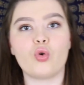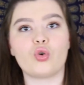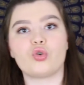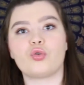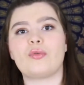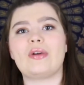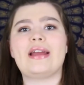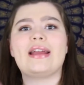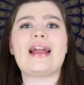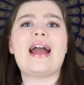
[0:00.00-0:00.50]

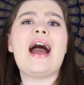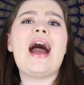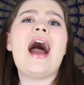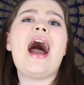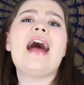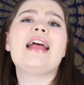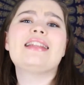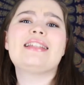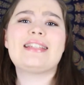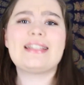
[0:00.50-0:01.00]
ordering
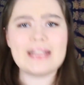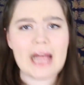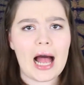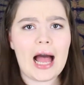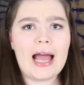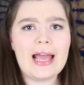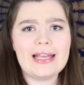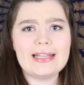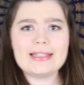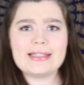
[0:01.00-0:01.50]

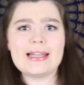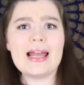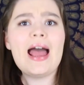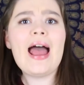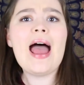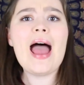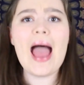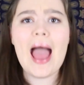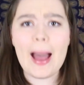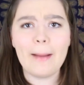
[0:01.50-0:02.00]
sides,
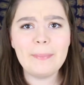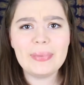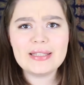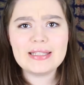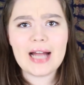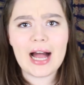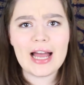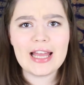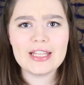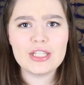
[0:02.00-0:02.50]

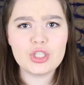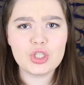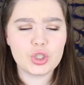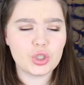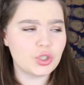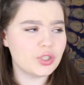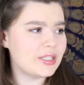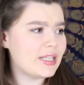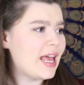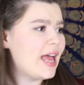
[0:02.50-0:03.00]

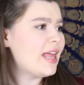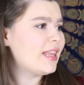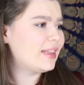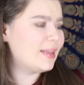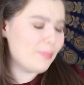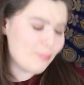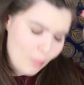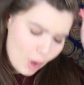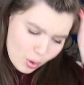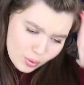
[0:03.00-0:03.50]
appetizers,
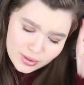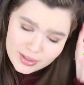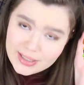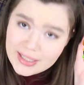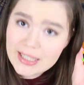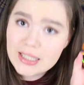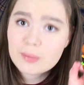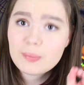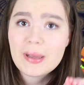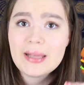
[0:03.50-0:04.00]
the most
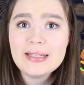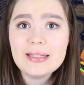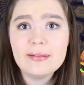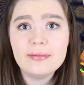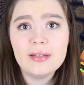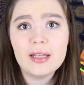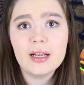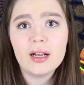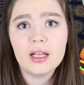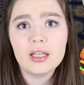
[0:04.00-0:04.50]

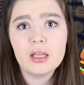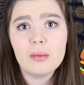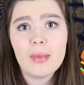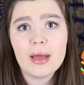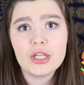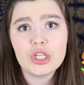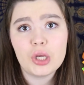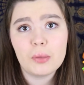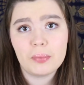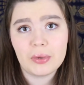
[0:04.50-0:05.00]
expensive thing on the
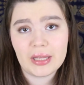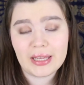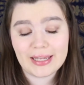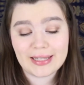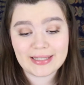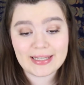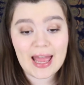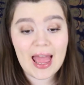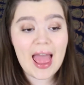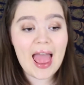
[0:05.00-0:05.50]
menu,
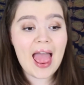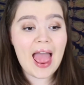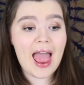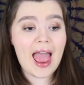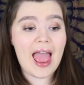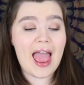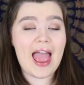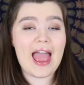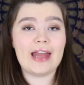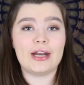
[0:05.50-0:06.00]
please,
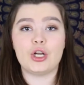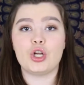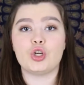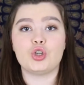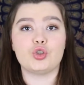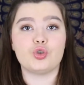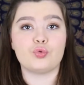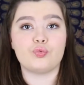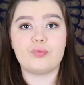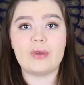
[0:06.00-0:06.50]
and
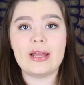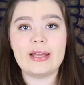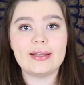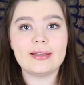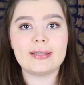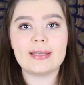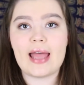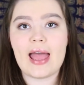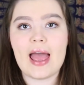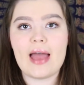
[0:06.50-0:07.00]

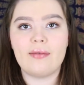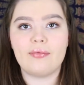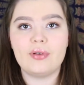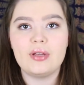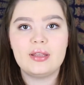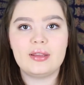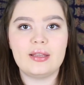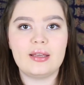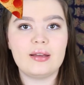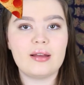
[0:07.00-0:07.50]
drinks,
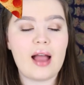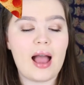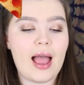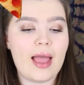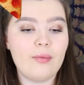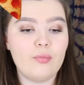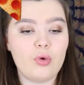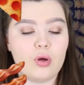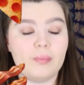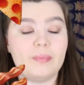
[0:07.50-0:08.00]
everything.
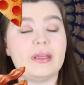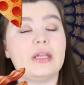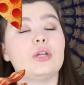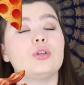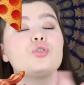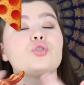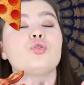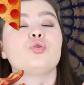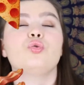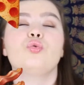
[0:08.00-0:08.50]
I will be
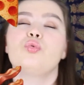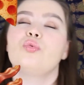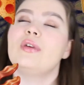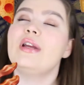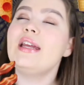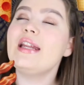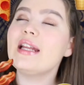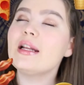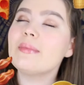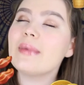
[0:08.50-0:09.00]

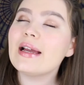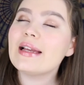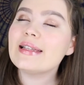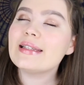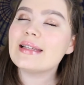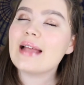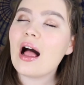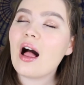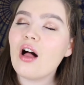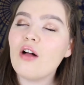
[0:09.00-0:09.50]
treating
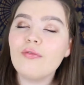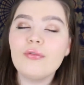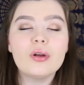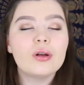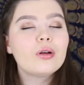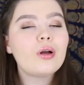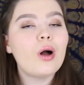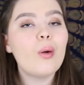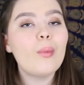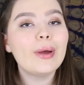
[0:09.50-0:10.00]
myself,
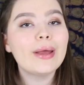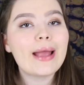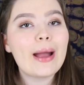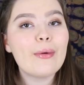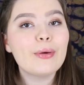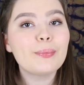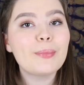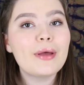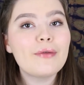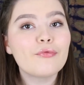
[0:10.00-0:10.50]
going
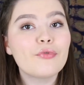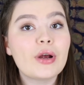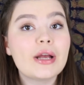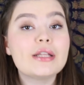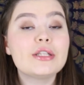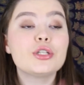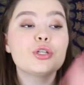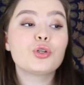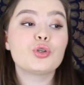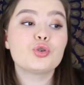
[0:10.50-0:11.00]
out with my
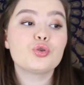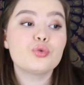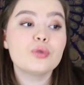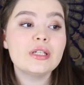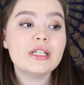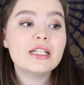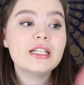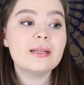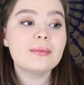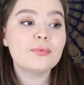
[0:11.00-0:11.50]
friends,
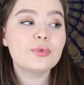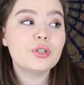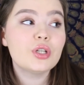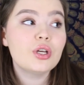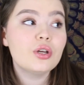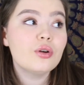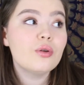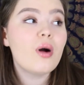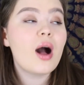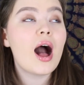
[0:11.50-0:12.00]
treating them
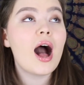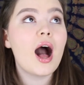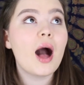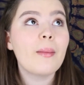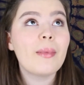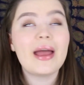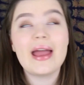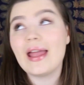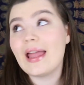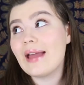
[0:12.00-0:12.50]
to,
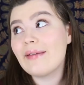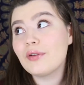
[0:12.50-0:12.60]
hey